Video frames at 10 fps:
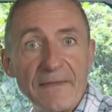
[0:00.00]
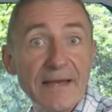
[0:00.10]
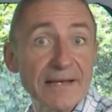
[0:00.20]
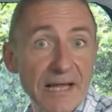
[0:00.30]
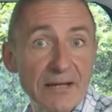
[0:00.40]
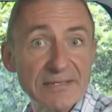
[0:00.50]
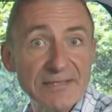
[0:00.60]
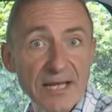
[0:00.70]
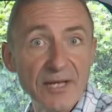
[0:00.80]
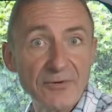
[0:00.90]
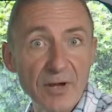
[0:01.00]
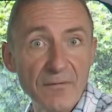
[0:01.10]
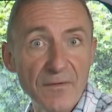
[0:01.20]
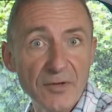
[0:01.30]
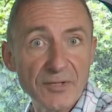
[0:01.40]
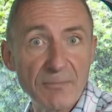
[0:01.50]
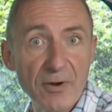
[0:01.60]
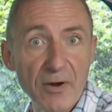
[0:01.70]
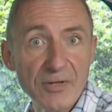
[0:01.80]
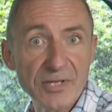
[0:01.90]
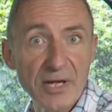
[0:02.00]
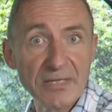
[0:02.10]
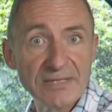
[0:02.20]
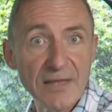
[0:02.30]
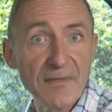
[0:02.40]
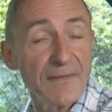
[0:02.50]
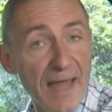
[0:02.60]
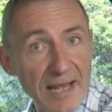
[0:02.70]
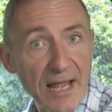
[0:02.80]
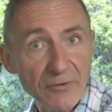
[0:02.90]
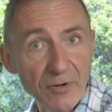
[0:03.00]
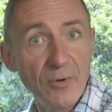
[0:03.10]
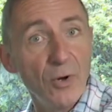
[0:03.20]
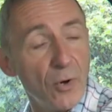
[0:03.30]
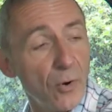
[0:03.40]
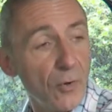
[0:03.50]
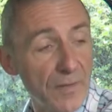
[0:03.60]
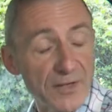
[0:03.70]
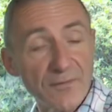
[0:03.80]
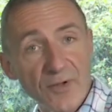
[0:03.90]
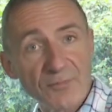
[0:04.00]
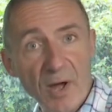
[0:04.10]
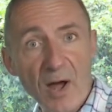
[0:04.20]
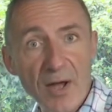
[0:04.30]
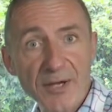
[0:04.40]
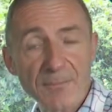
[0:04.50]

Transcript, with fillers: that allows second row folk to prioritise either their legroom or that of those behind.